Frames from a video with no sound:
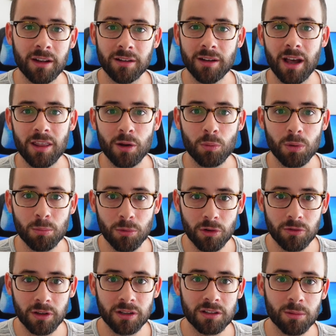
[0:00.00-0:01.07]
now that we're
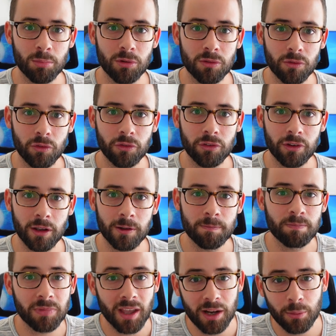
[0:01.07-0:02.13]
moving to proof of stake.
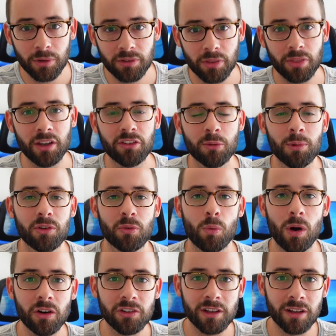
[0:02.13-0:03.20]
Anyways, thanks so much for
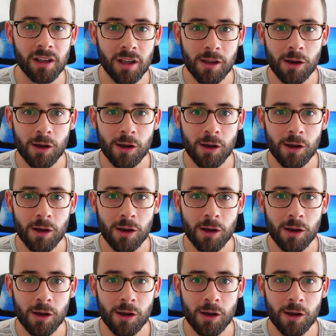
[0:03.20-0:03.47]
watching.